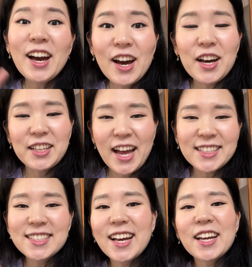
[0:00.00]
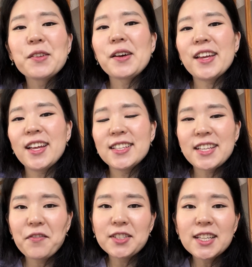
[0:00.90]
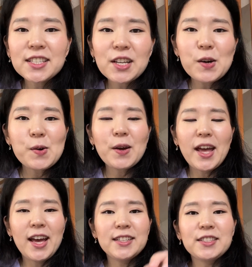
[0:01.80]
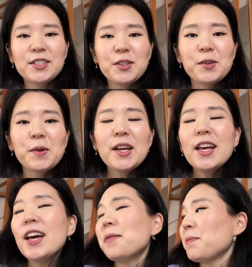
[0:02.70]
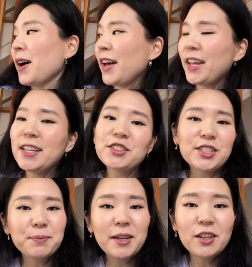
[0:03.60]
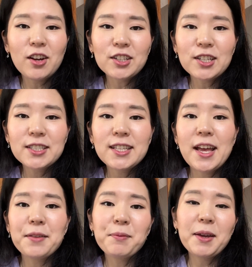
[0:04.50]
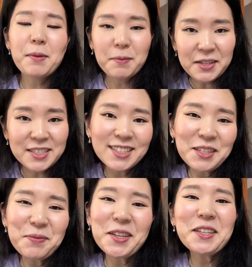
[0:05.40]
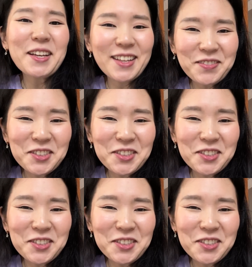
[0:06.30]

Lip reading: dad's side in San Francisco, and so it's just my daughters, and my baby is sleeping. I have a